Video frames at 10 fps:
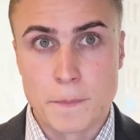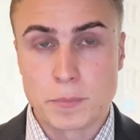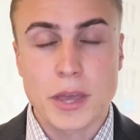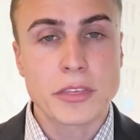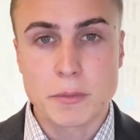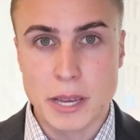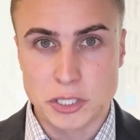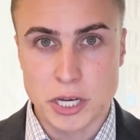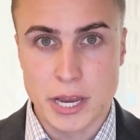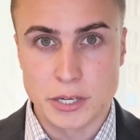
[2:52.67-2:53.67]
Nothing may
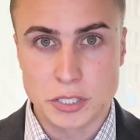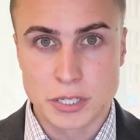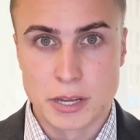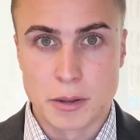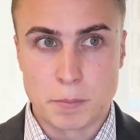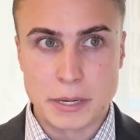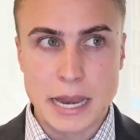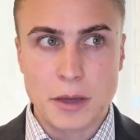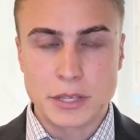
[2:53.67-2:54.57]
change. But now